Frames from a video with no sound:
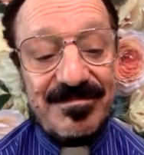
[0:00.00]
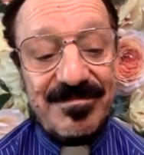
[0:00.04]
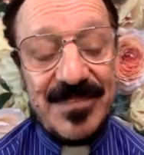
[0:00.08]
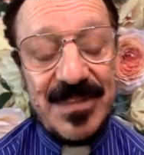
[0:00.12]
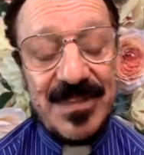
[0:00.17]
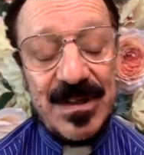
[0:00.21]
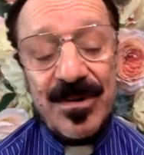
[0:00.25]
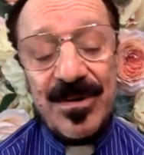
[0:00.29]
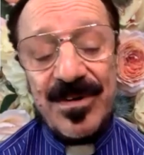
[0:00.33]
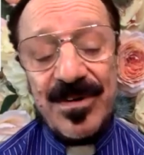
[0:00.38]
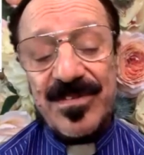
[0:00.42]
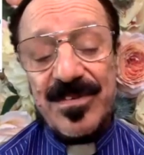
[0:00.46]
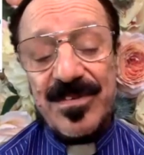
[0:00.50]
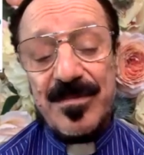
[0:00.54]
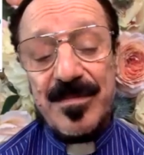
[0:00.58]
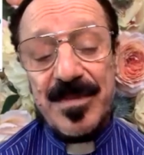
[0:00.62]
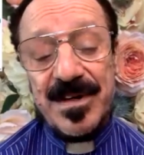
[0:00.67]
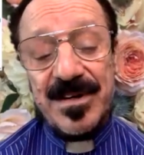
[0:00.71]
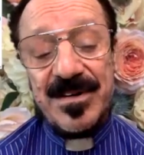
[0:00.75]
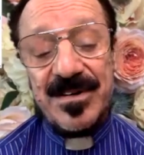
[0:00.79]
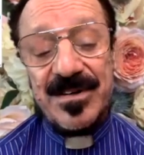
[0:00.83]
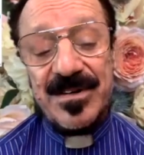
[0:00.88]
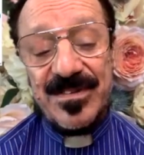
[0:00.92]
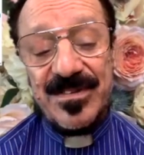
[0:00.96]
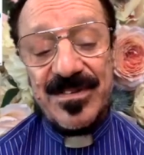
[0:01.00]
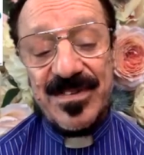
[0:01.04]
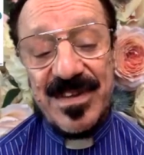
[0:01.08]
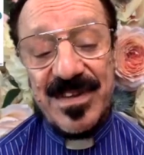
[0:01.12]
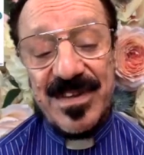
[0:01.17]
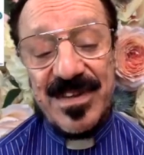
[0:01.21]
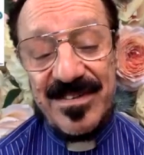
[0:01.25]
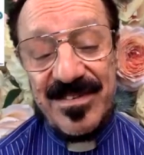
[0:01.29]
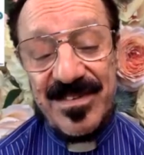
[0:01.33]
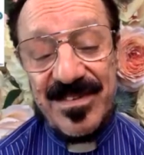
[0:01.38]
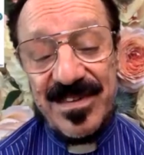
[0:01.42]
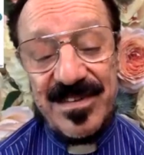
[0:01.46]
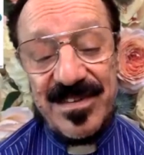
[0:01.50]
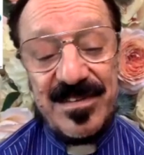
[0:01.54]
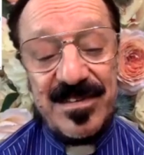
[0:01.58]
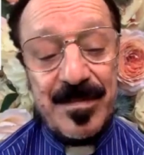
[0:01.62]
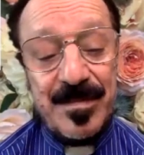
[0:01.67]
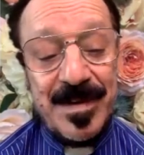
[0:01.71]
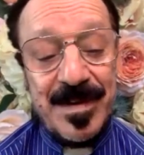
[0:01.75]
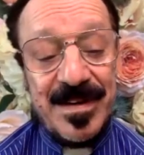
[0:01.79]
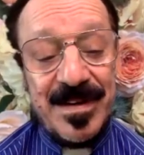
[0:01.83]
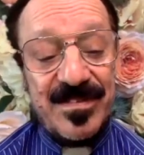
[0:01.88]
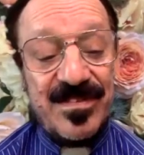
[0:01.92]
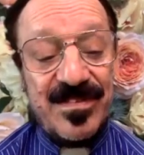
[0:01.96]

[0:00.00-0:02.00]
A Course in Miracles has this about